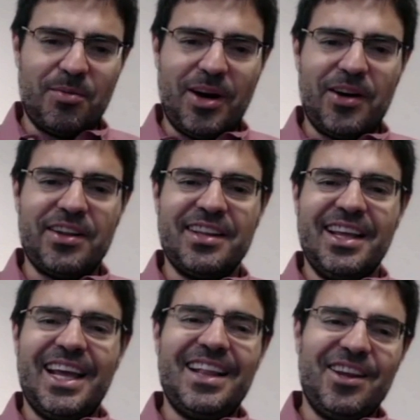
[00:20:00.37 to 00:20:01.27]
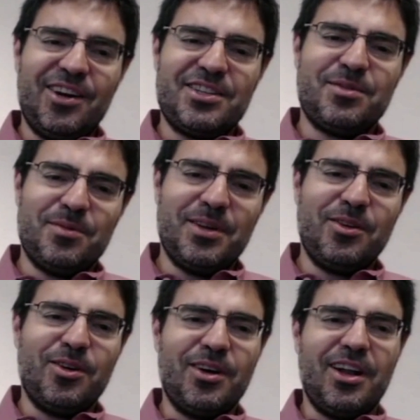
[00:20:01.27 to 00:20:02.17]
about it. And there's a
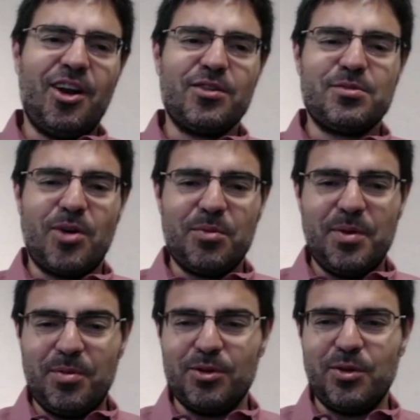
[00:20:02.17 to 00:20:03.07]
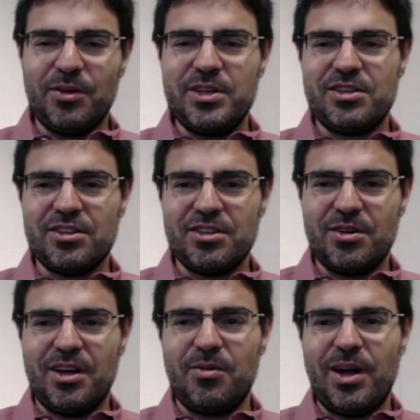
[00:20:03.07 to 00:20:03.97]
lot of smart people doing research
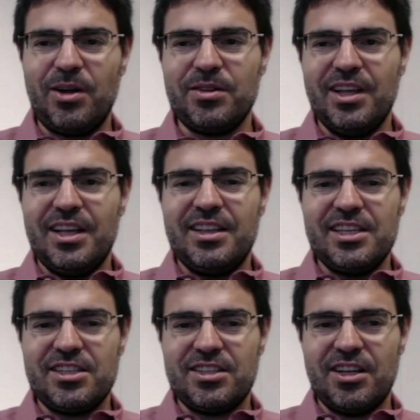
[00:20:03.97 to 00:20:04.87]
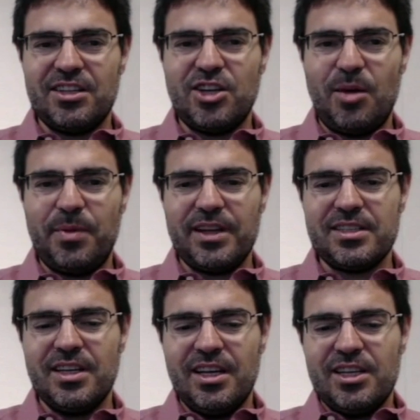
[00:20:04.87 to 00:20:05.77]
around these
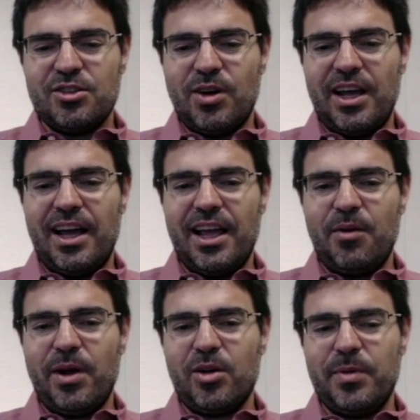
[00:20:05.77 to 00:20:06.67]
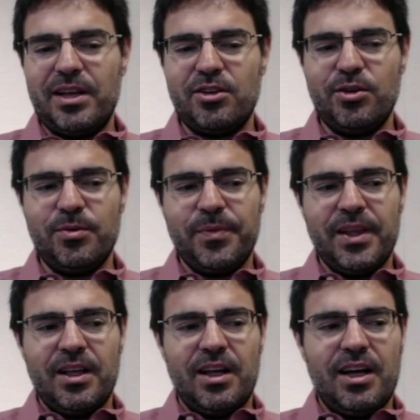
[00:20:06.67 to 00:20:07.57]
topics. So I recommend you
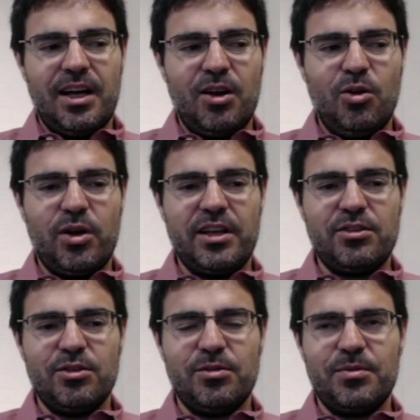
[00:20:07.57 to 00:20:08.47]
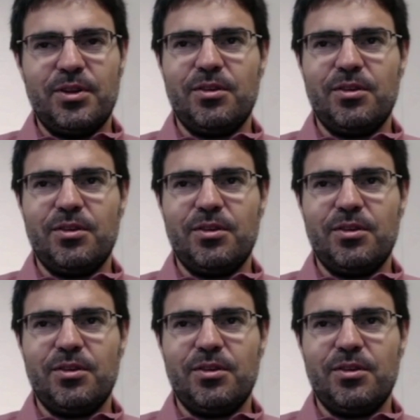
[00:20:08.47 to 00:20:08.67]
look into